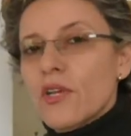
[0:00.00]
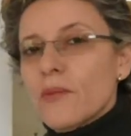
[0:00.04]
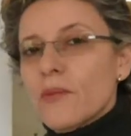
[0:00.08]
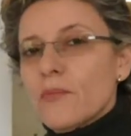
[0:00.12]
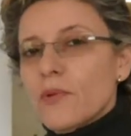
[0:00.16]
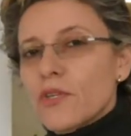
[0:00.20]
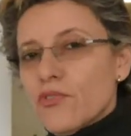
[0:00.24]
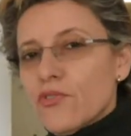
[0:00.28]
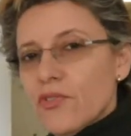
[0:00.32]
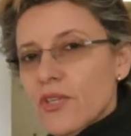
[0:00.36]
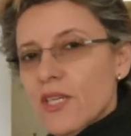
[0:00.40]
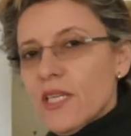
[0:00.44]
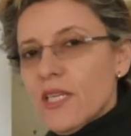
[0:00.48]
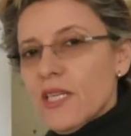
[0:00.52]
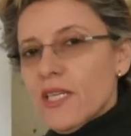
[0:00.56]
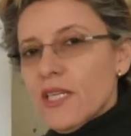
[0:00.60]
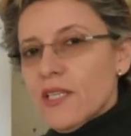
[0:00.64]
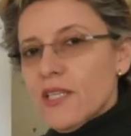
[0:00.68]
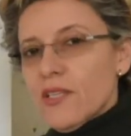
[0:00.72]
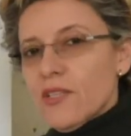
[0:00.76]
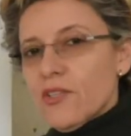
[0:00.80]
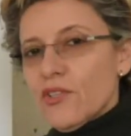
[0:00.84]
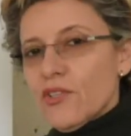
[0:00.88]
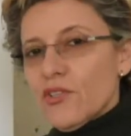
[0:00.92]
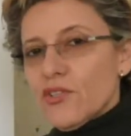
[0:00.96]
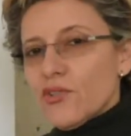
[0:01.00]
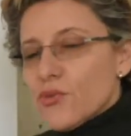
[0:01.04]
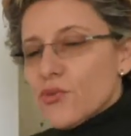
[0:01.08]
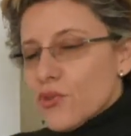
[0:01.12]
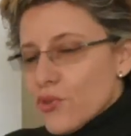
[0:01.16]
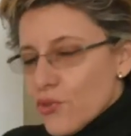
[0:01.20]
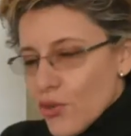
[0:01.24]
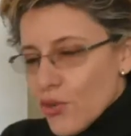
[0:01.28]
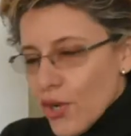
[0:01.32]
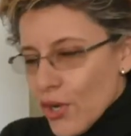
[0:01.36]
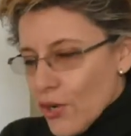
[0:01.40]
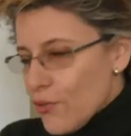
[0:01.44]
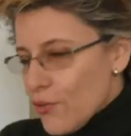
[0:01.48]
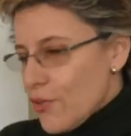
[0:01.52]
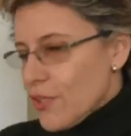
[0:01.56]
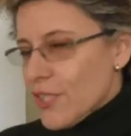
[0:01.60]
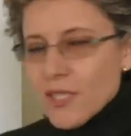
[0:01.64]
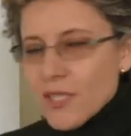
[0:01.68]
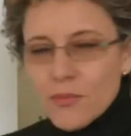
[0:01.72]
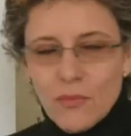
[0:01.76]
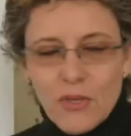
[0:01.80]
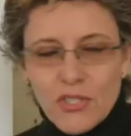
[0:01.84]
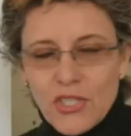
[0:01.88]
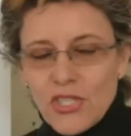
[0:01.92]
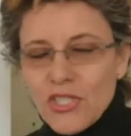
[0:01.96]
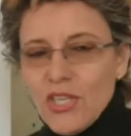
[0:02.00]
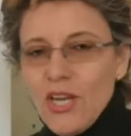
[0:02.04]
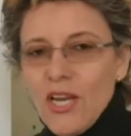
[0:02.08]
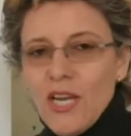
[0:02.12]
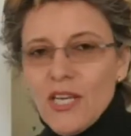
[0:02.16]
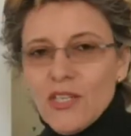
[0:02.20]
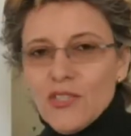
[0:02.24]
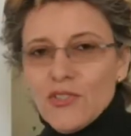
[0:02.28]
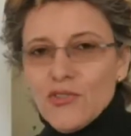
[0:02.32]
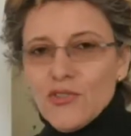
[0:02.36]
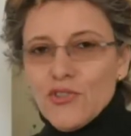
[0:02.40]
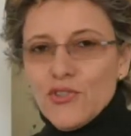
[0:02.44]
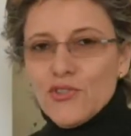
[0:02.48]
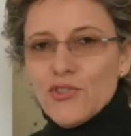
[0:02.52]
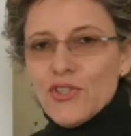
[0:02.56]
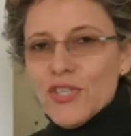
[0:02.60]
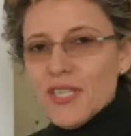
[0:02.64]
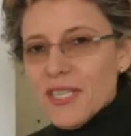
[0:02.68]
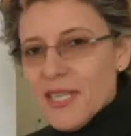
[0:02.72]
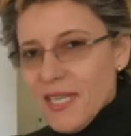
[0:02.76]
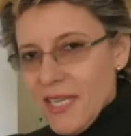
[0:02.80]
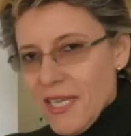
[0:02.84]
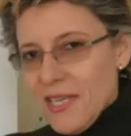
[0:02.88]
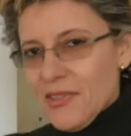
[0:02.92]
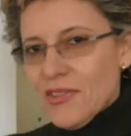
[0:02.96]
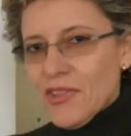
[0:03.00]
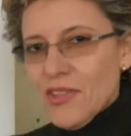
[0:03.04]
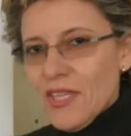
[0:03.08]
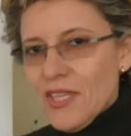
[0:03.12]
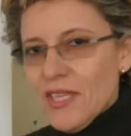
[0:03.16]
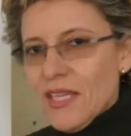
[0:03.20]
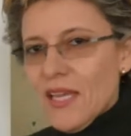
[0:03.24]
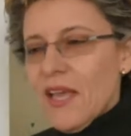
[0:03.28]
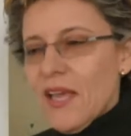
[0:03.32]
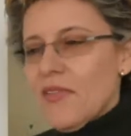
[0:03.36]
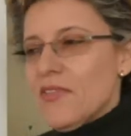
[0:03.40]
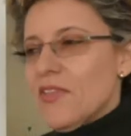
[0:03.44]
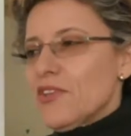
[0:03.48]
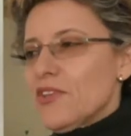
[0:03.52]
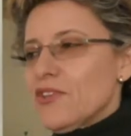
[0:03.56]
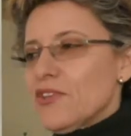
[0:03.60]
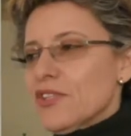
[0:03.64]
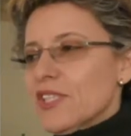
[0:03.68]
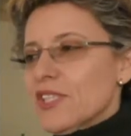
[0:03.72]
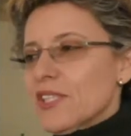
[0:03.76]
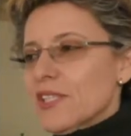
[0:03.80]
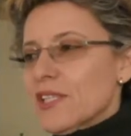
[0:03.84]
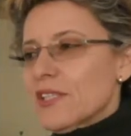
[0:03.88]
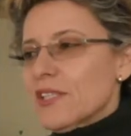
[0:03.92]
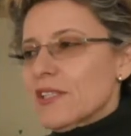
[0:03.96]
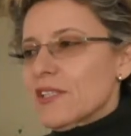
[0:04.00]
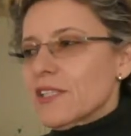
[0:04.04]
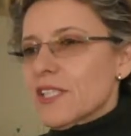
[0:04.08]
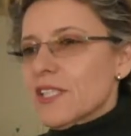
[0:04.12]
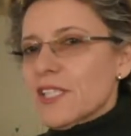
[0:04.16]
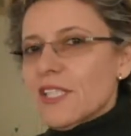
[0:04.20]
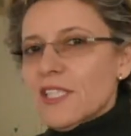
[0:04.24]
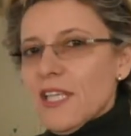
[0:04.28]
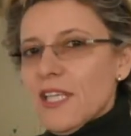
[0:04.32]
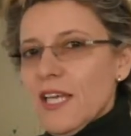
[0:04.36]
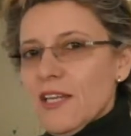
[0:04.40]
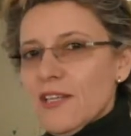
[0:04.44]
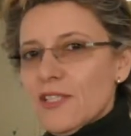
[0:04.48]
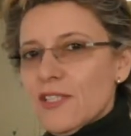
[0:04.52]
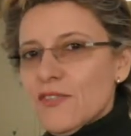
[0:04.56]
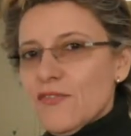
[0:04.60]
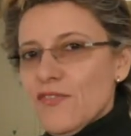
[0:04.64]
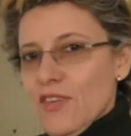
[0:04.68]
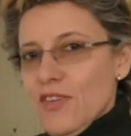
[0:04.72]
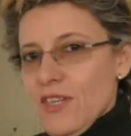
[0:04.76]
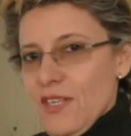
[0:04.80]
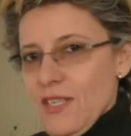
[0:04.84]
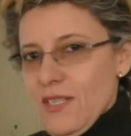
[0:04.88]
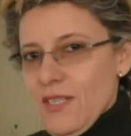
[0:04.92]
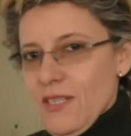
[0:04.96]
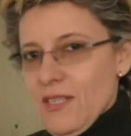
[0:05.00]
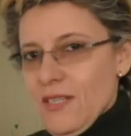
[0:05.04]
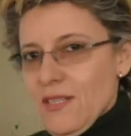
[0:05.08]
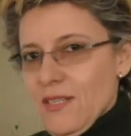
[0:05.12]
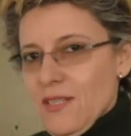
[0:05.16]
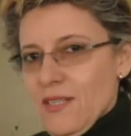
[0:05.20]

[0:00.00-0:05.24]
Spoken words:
But really, you know this as much as I do. You can get there and then you're still dissatisfied.